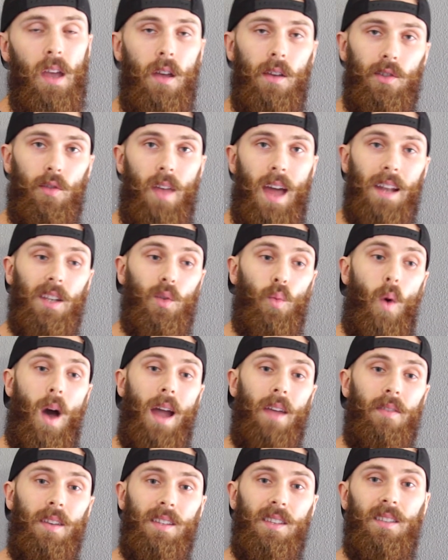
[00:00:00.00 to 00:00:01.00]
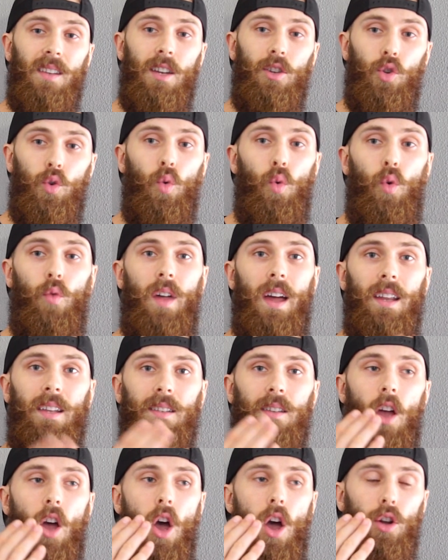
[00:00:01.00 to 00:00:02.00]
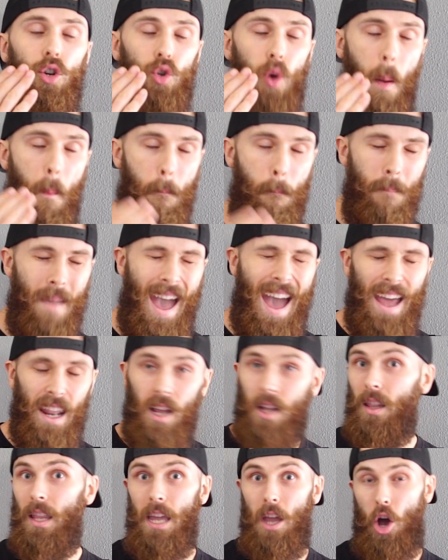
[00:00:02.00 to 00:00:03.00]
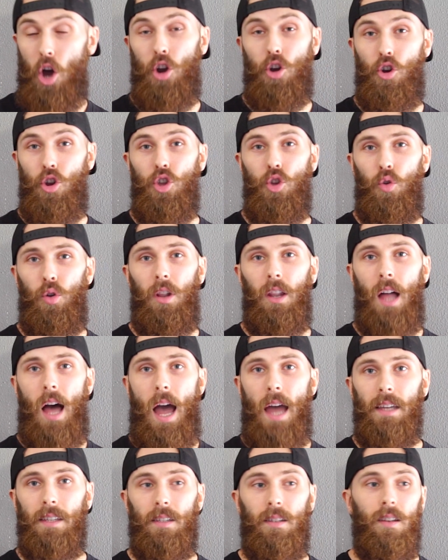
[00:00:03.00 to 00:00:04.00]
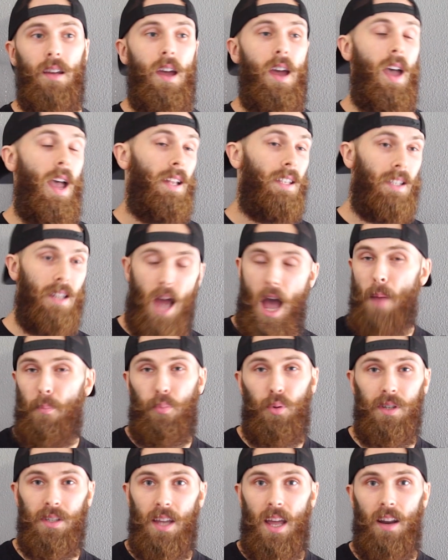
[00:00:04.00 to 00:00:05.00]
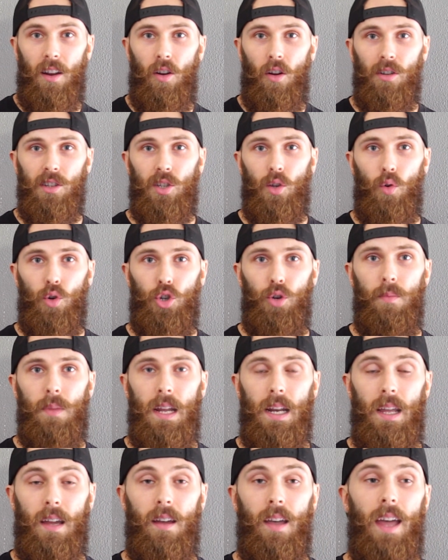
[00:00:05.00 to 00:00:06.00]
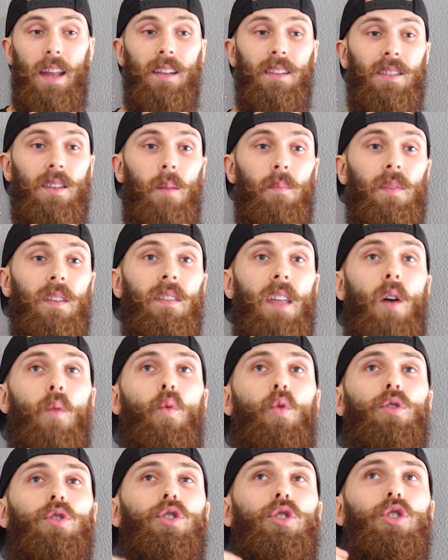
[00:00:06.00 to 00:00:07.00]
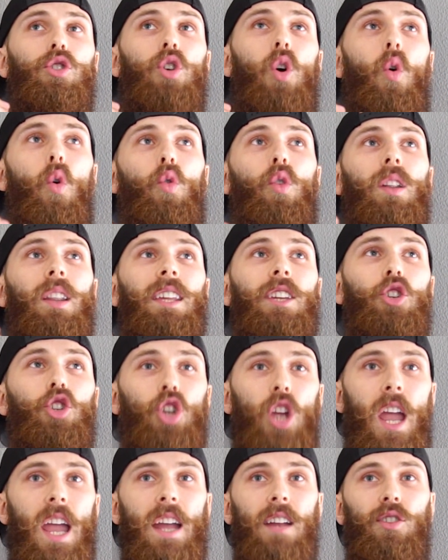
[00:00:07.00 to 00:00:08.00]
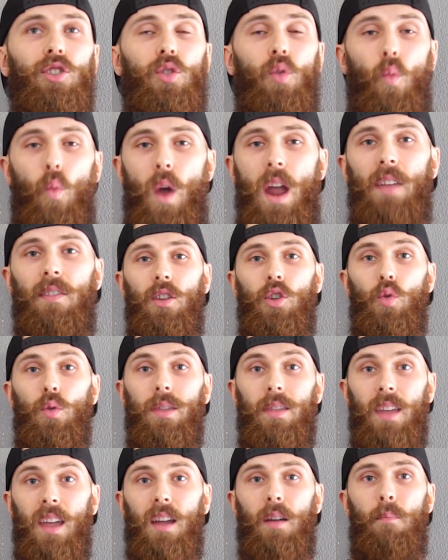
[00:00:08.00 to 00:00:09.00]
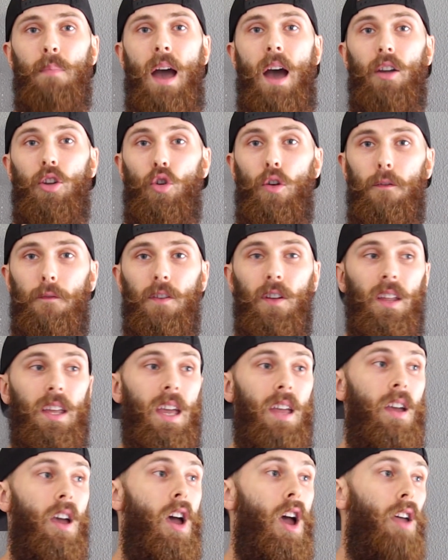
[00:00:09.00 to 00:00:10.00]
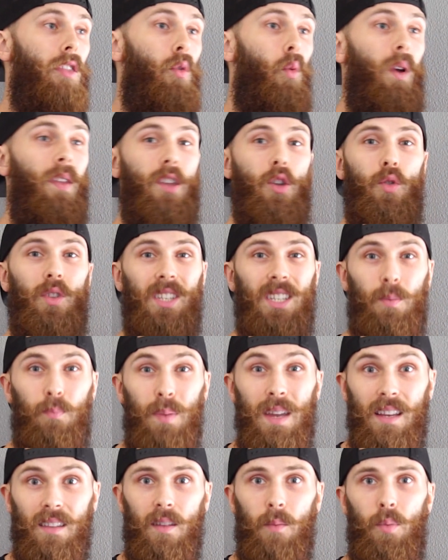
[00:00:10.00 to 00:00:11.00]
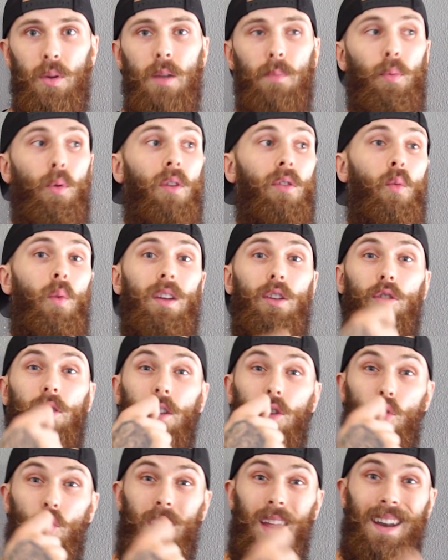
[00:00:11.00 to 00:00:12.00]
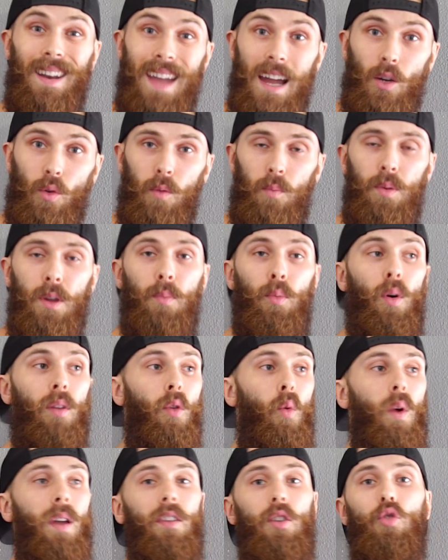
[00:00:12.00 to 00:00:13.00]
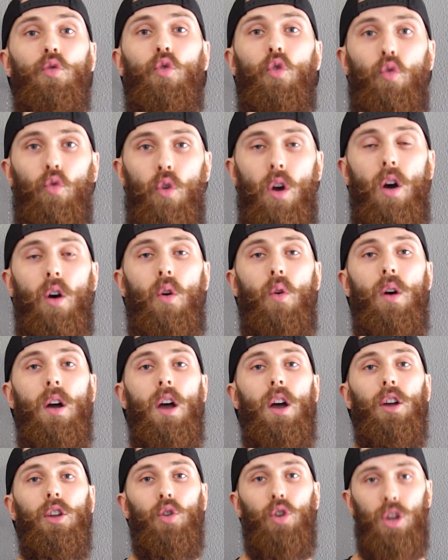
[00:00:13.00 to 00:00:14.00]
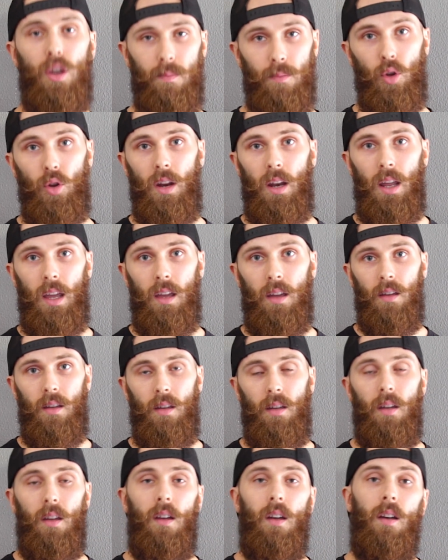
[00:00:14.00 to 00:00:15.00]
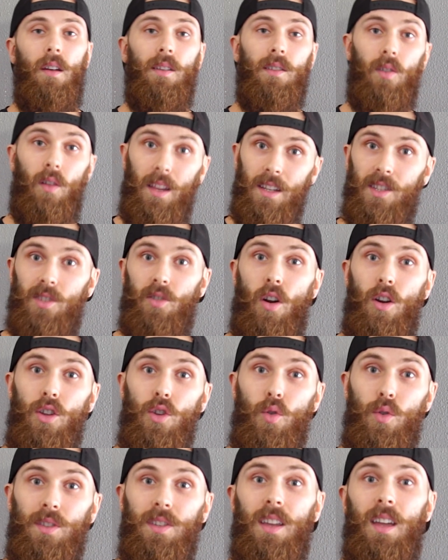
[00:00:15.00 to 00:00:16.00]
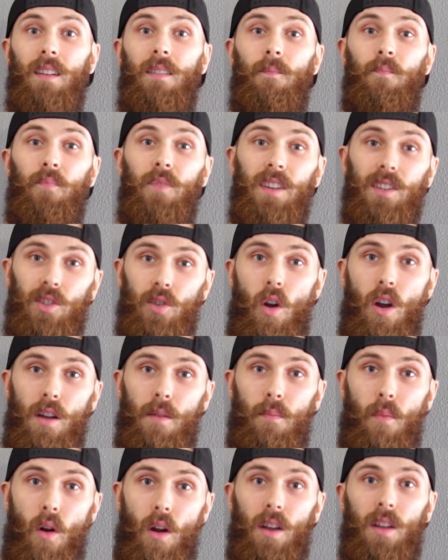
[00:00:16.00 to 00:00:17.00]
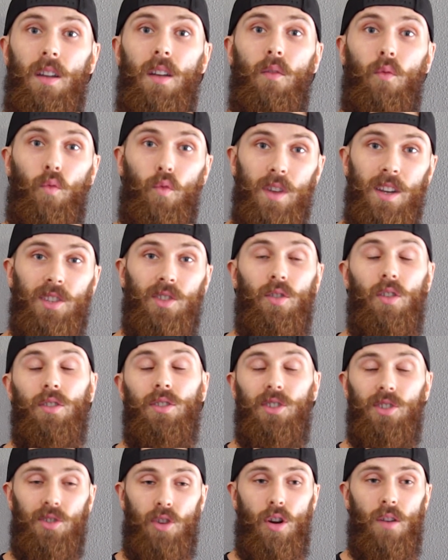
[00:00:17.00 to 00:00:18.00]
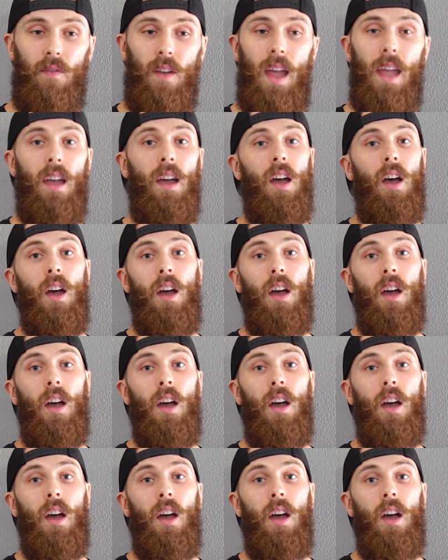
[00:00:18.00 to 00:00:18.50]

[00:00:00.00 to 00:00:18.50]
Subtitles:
So that is why this is a tool that is dramatically underutilized. It's not presented on social media, and it's something that will totally change the way you think about your affiliate, the way that you speak to people, the way that you connect with people, and the way that you grow your community. So let's start using this target market research survey.